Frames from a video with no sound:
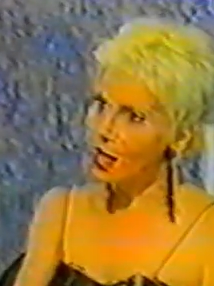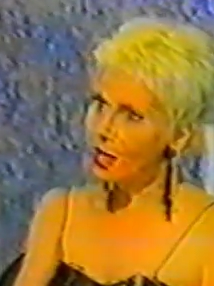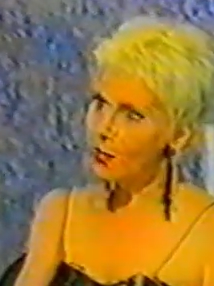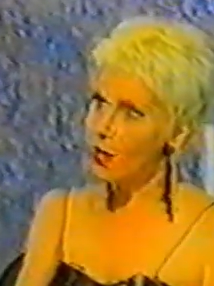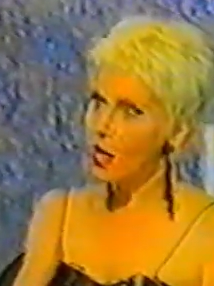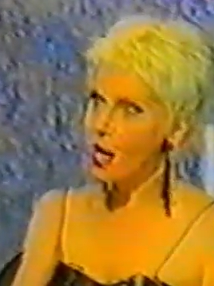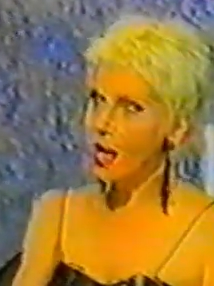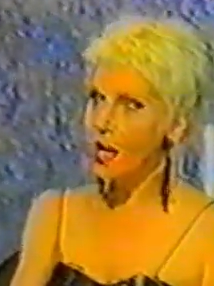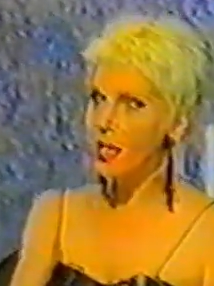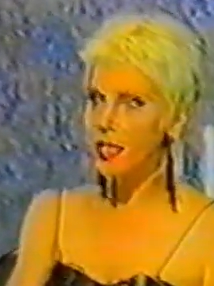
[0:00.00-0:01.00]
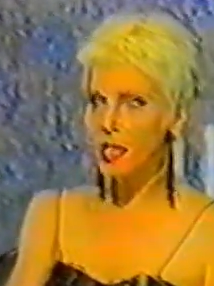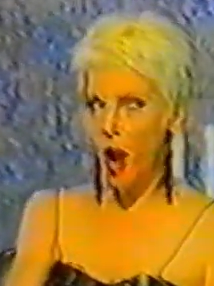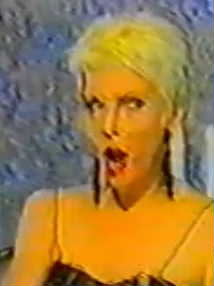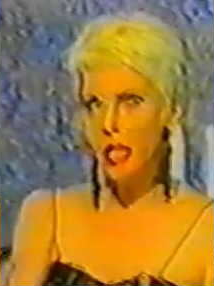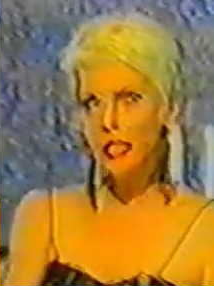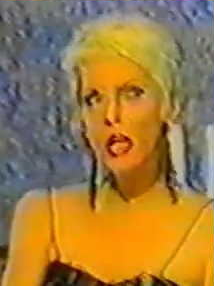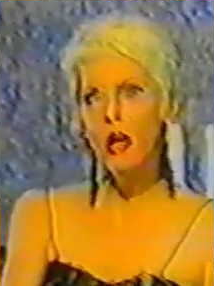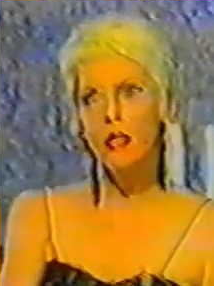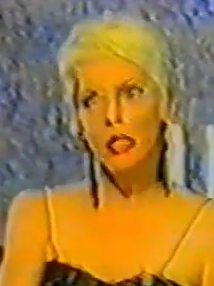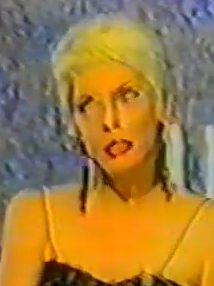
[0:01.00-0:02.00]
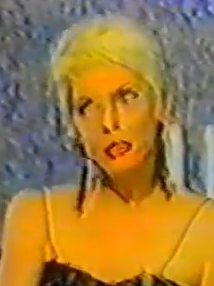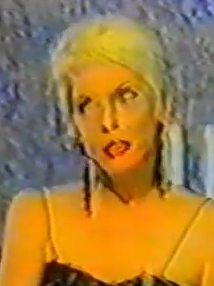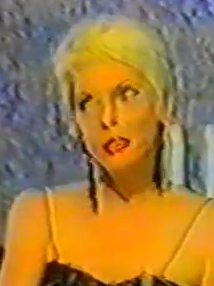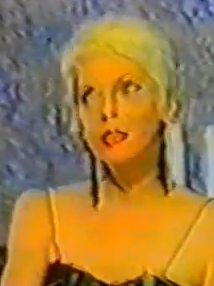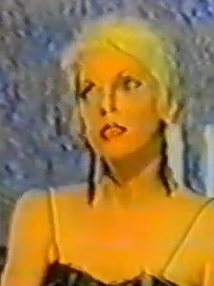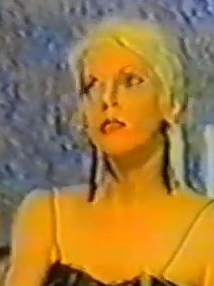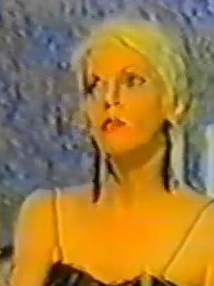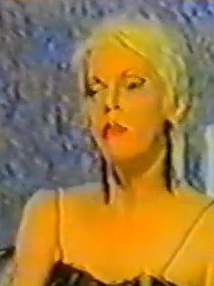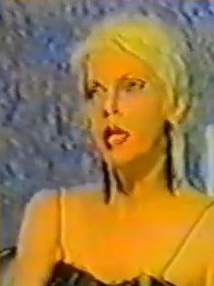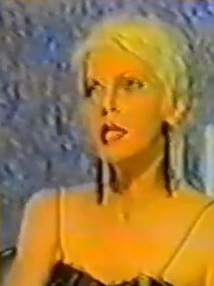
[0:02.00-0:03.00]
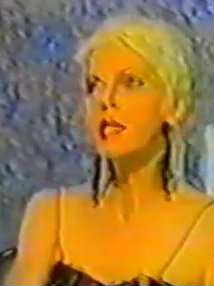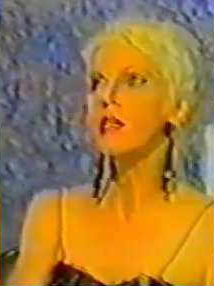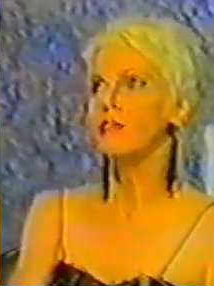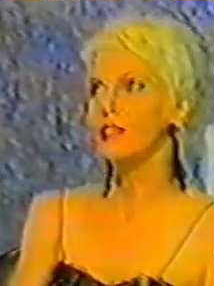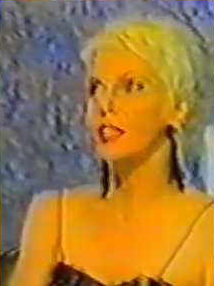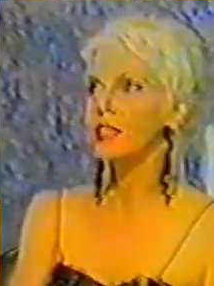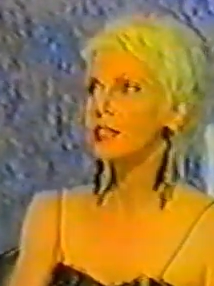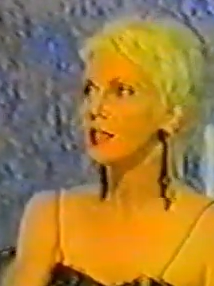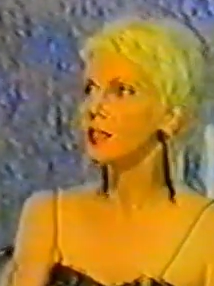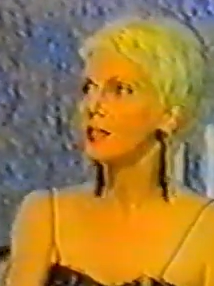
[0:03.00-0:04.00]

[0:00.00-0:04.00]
um, yeah, ongoing many affairs,